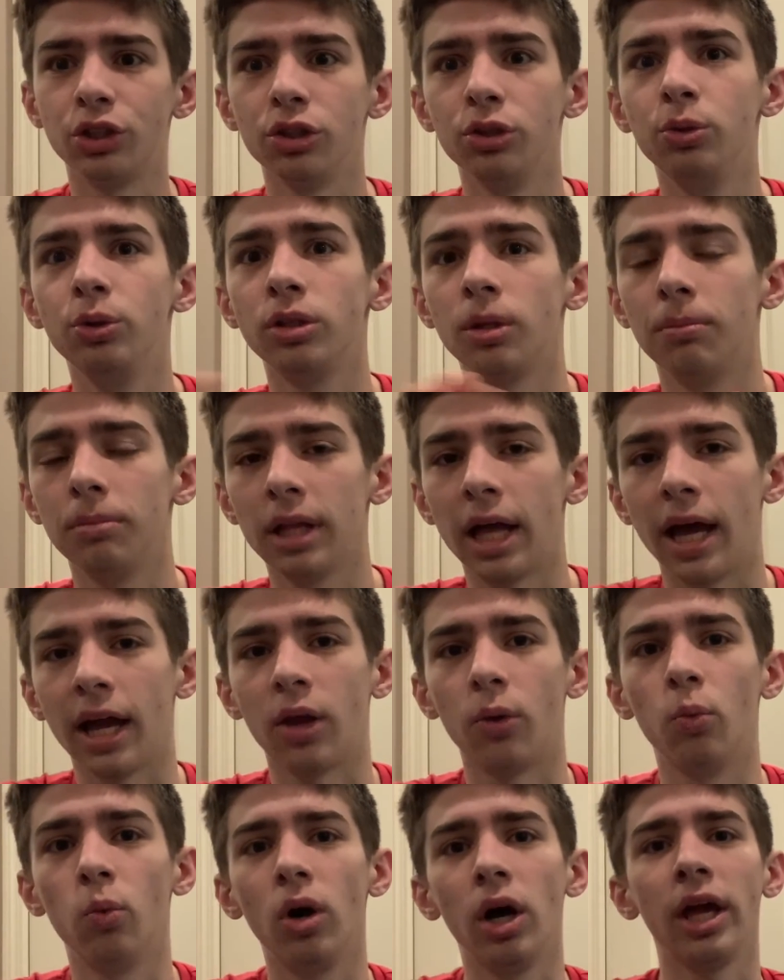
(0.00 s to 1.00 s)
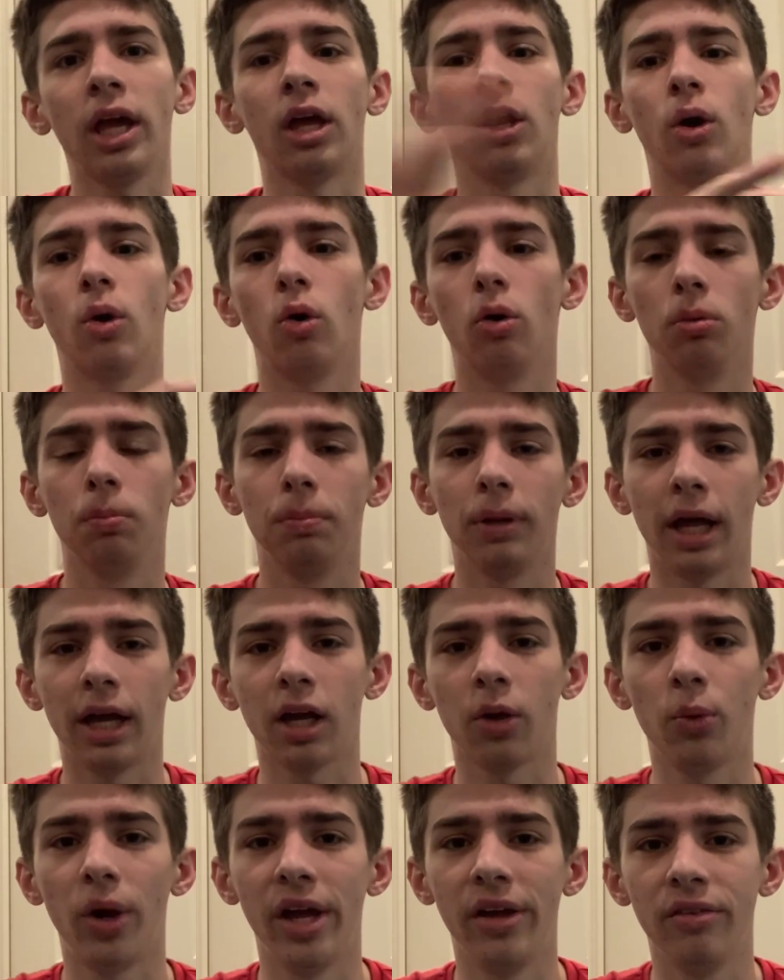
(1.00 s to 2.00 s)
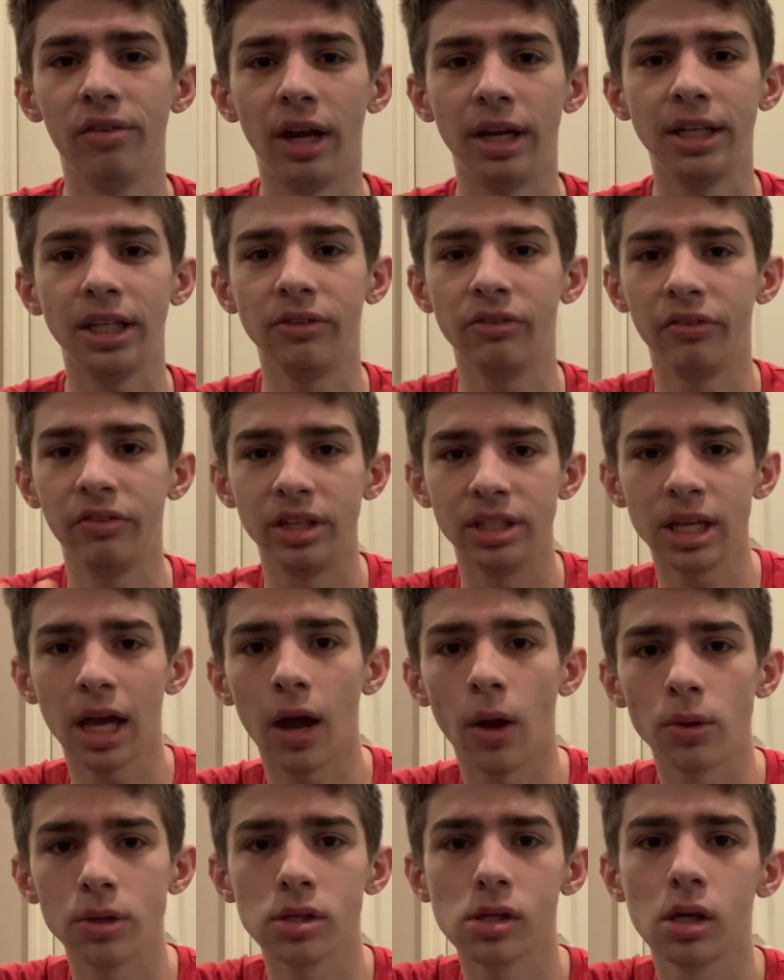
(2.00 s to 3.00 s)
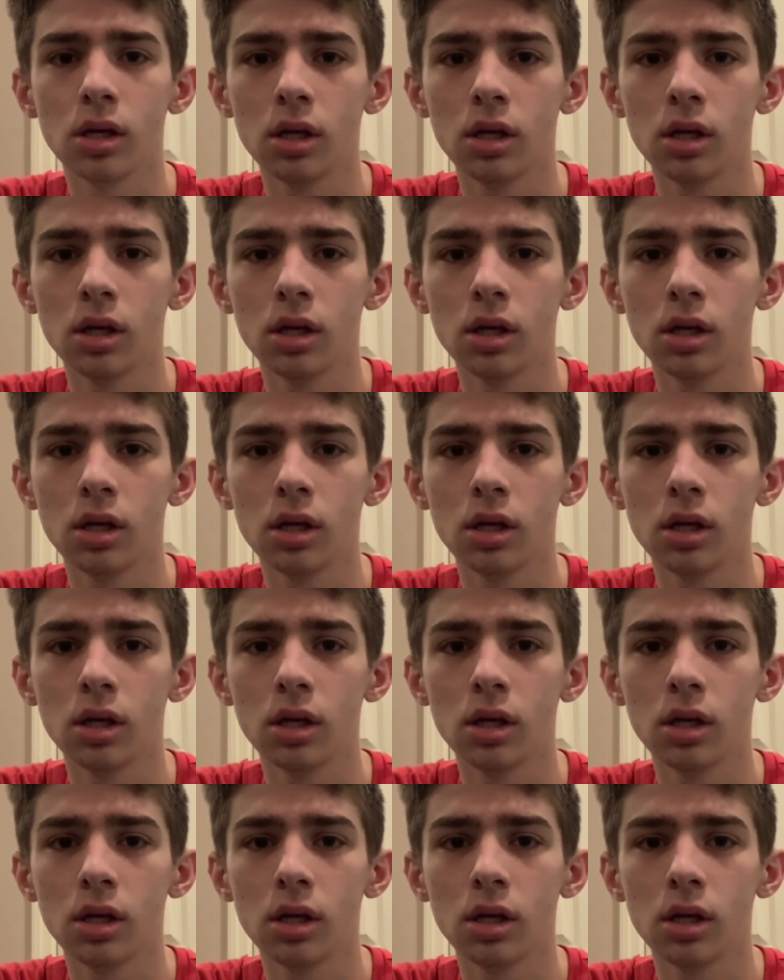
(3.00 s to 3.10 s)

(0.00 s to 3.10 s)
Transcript: who's in black and white, in a whole black and white 1950s house.